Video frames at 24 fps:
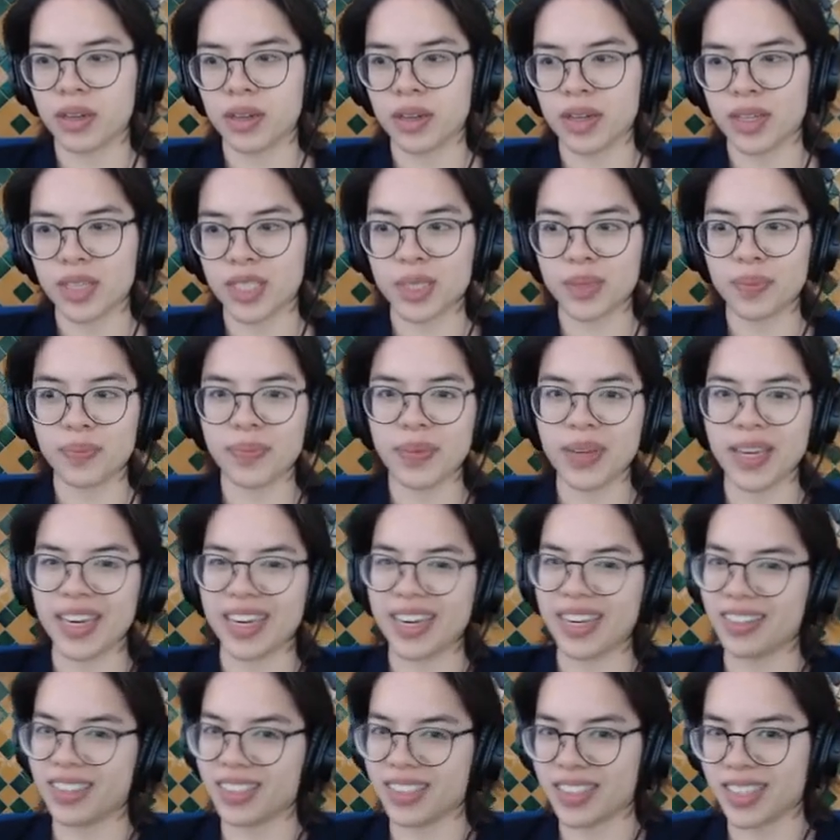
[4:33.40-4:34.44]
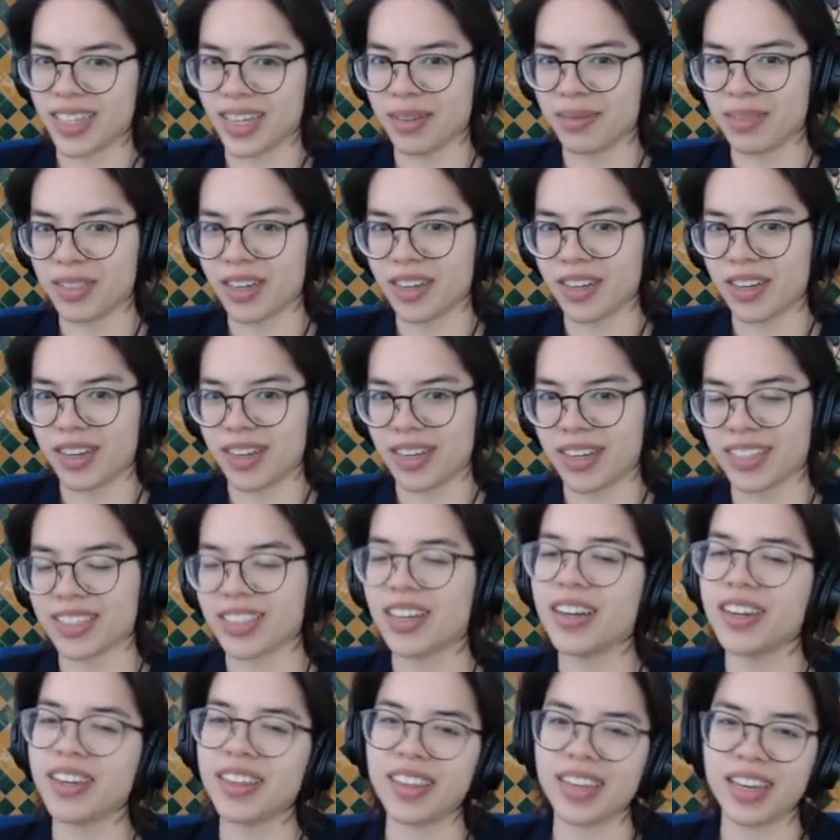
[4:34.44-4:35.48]
speak in the same dialect?
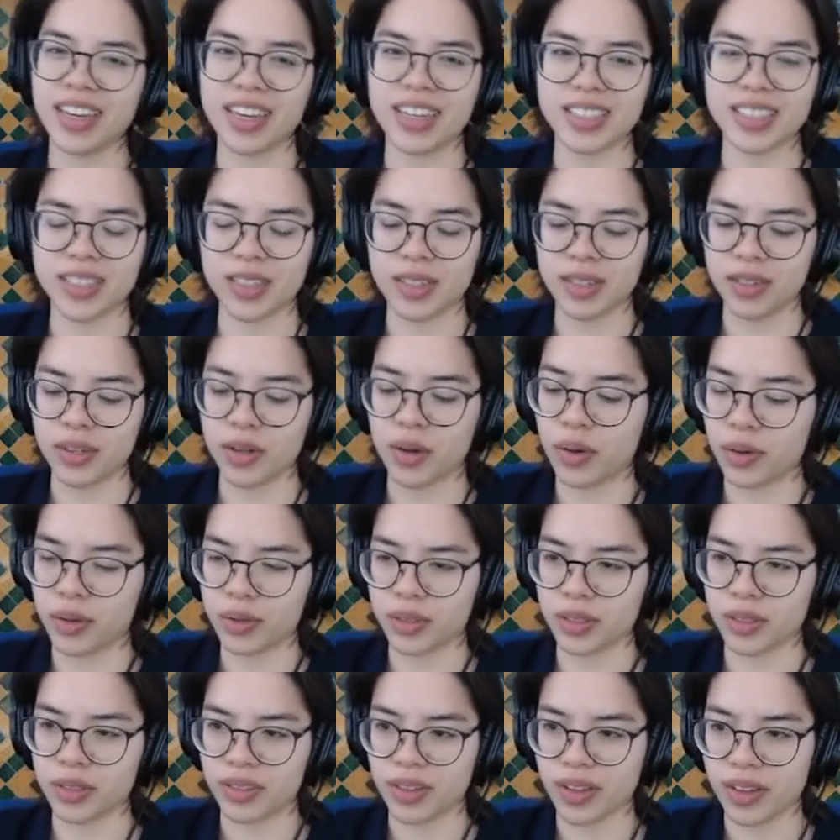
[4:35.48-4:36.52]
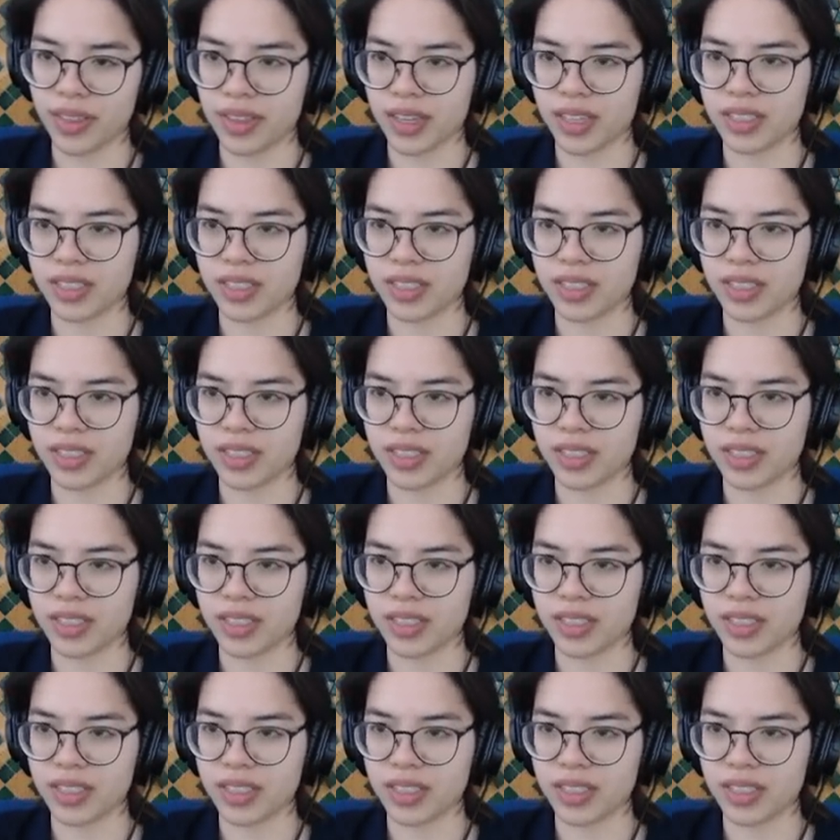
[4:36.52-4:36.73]
I think it's an odd thing